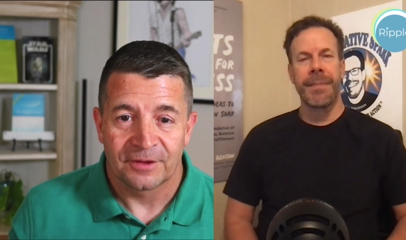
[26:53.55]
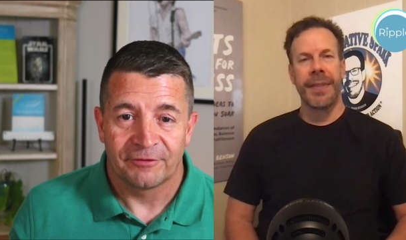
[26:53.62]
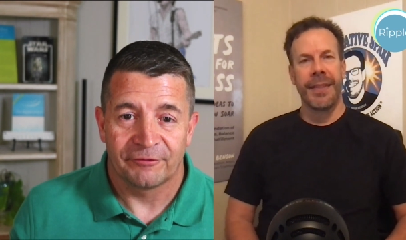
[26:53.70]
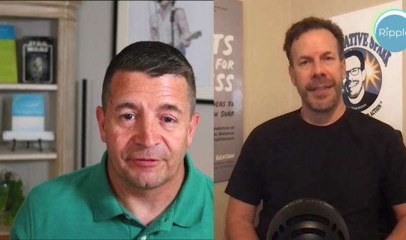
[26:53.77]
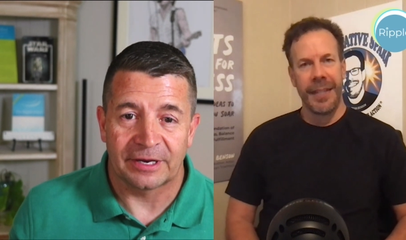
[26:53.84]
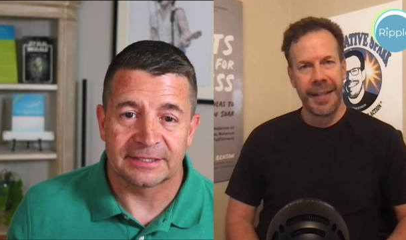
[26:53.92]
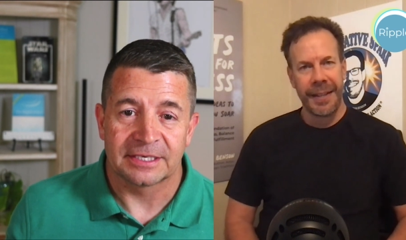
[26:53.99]

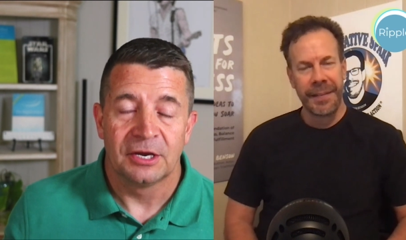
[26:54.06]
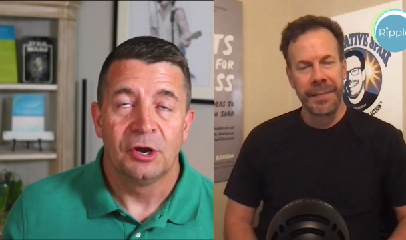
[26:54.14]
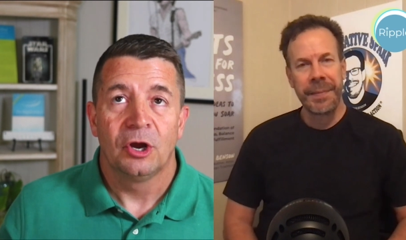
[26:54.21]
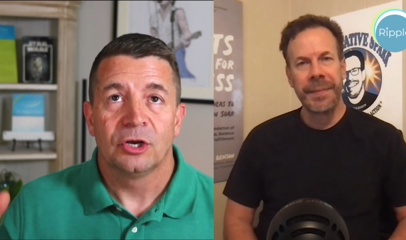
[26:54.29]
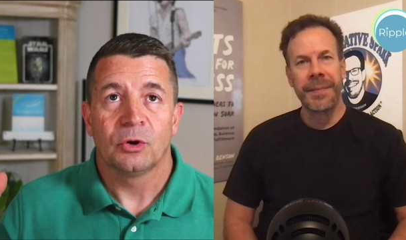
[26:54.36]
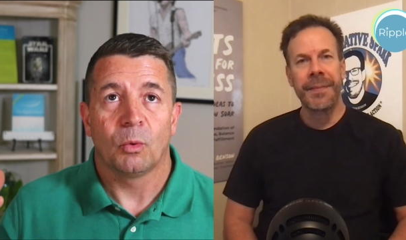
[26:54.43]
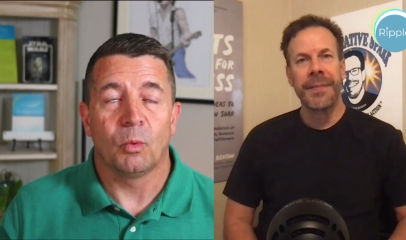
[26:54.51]
Speaker 1: Fan- yeah.
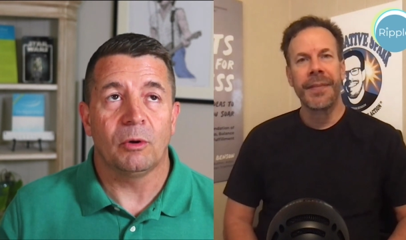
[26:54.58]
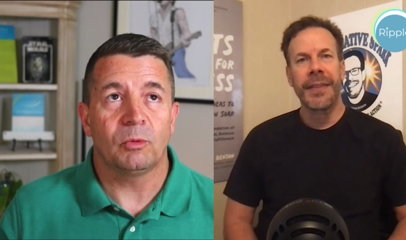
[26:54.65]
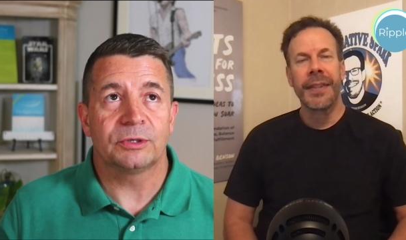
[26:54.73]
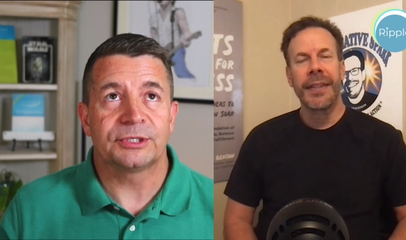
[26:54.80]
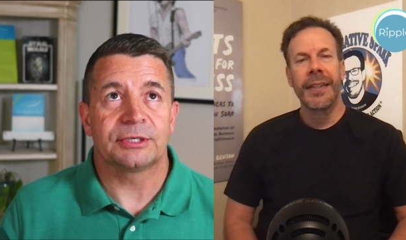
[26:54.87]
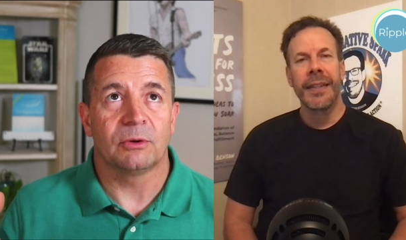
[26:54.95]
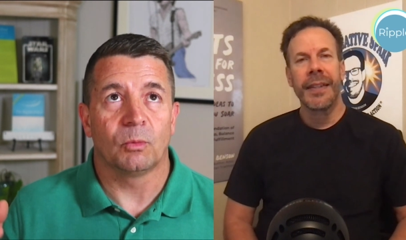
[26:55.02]
What
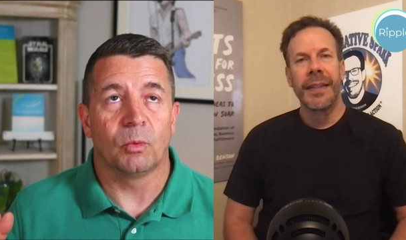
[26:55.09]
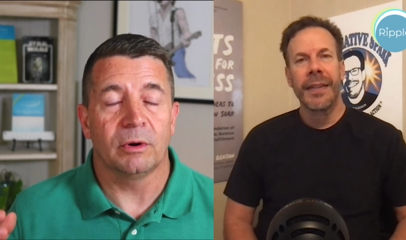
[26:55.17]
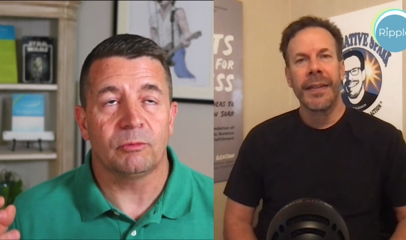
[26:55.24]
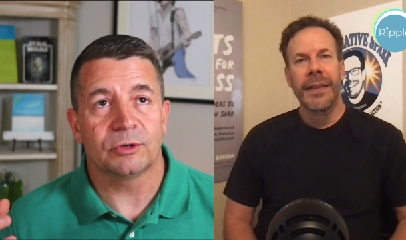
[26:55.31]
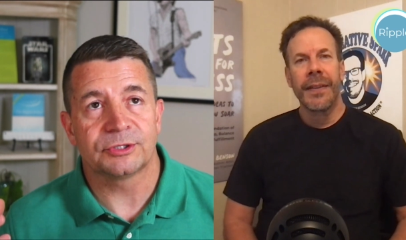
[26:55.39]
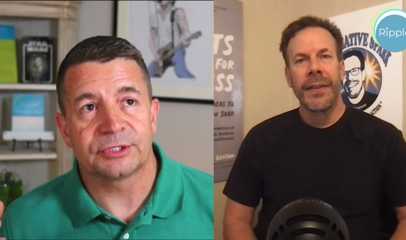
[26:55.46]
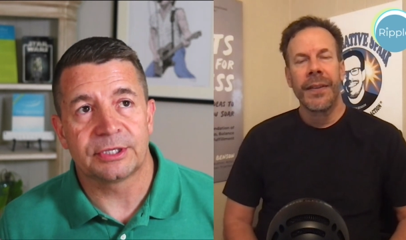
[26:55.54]
was, what
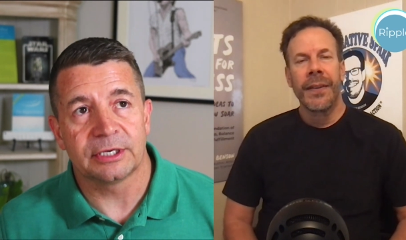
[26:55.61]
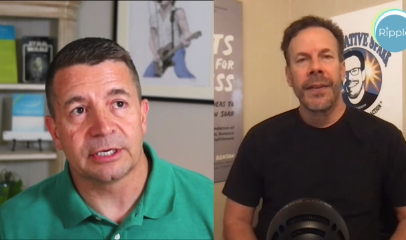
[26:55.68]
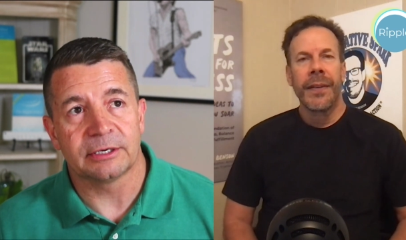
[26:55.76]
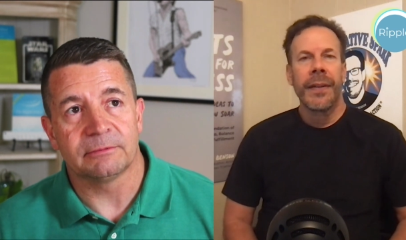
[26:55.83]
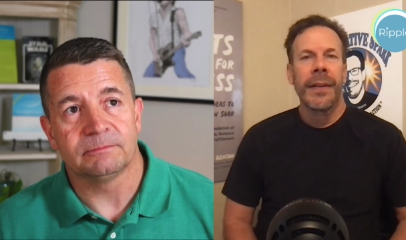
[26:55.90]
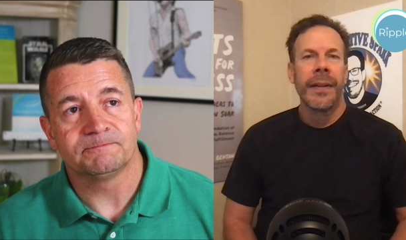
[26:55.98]
was the,